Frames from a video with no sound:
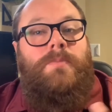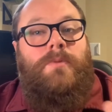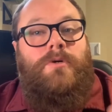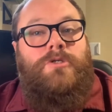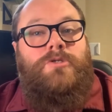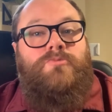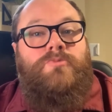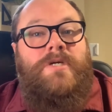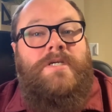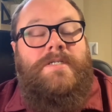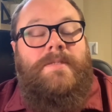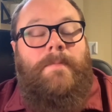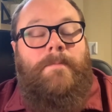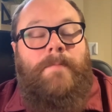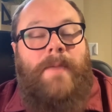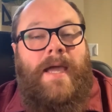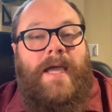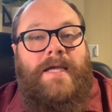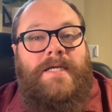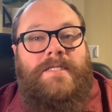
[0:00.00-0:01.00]
most recent
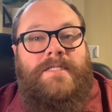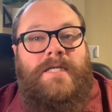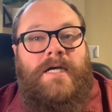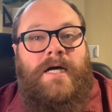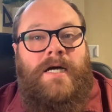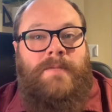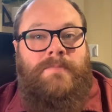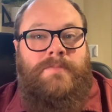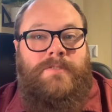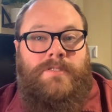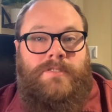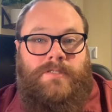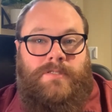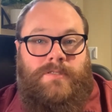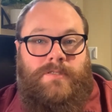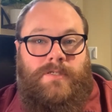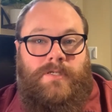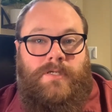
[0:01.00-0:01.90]
pay stubs,